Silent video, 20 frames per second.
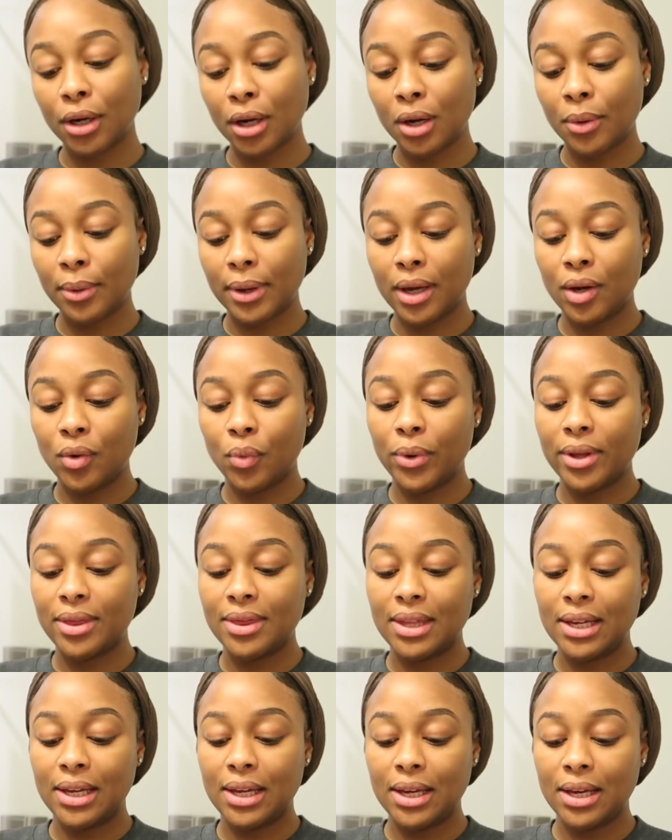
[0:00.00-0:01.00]
I'm gonna go in
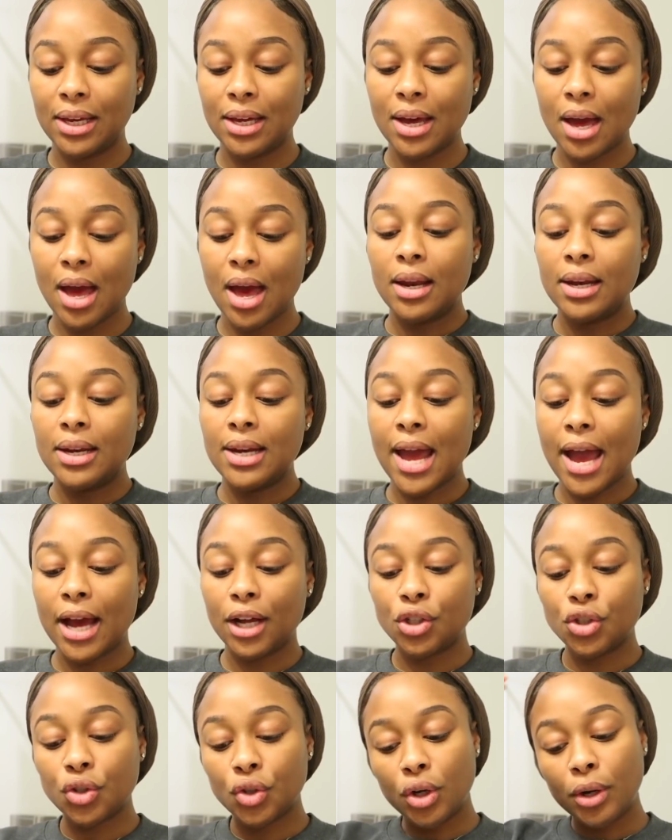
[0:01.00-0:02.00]
with the
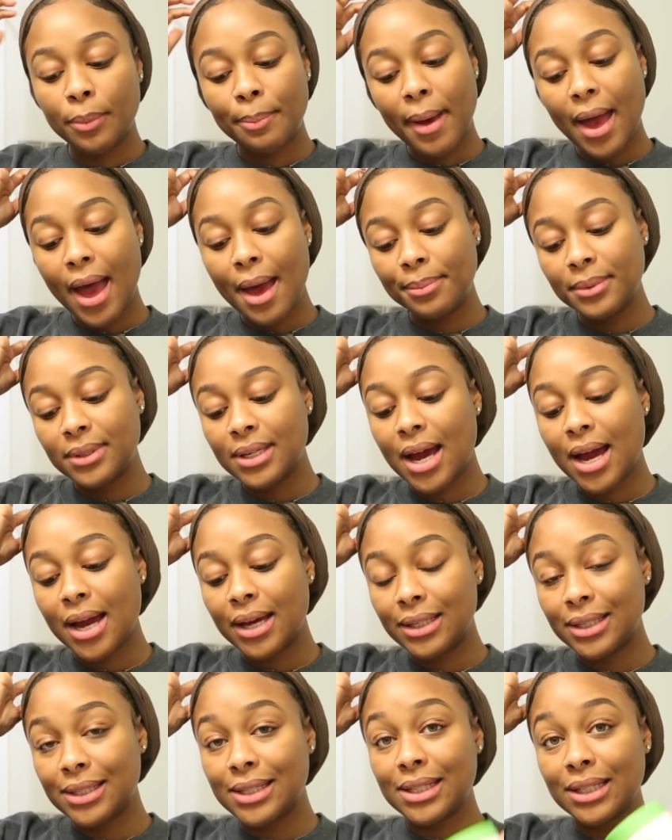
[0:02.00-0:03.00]
Natural
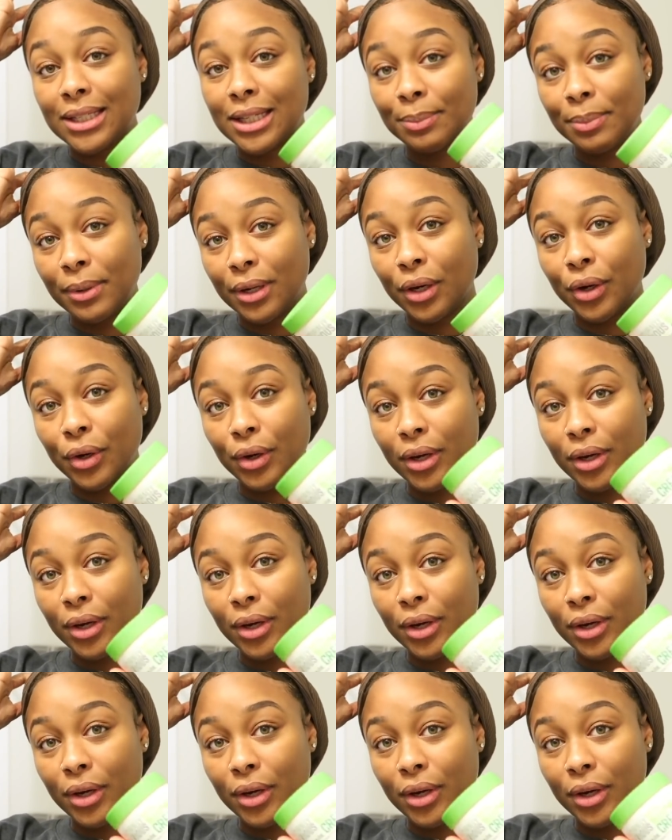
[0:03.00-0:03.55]
Peptide Sleeping